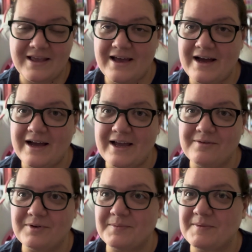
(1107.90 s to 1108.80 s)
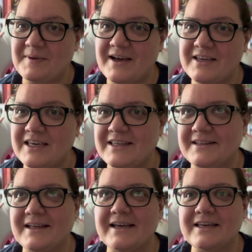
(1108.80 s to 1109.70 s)
I will be back
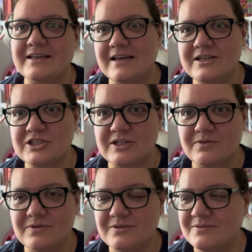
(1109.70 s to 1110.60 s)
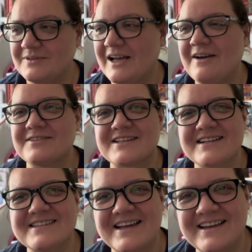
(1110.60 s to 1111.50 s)
in like I was
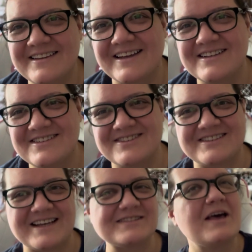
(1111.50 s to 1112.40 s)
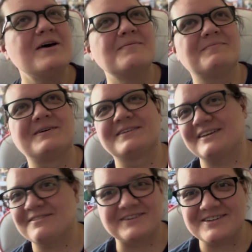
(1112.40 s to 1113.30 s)
gonna say in like 2 shakes, but
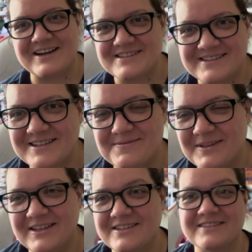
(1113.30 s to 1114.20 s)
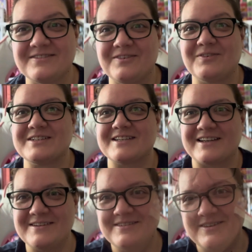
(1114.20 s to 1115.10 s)
like for you guys it's gonna be like 1
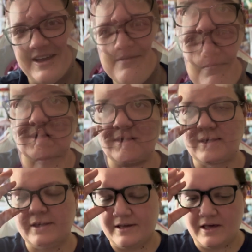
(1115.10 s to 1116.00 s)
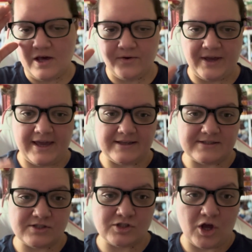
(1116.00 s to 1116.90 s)
second. Okay, bye. Okay,
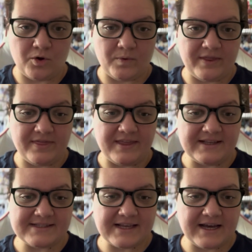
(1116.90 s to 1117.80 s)
so this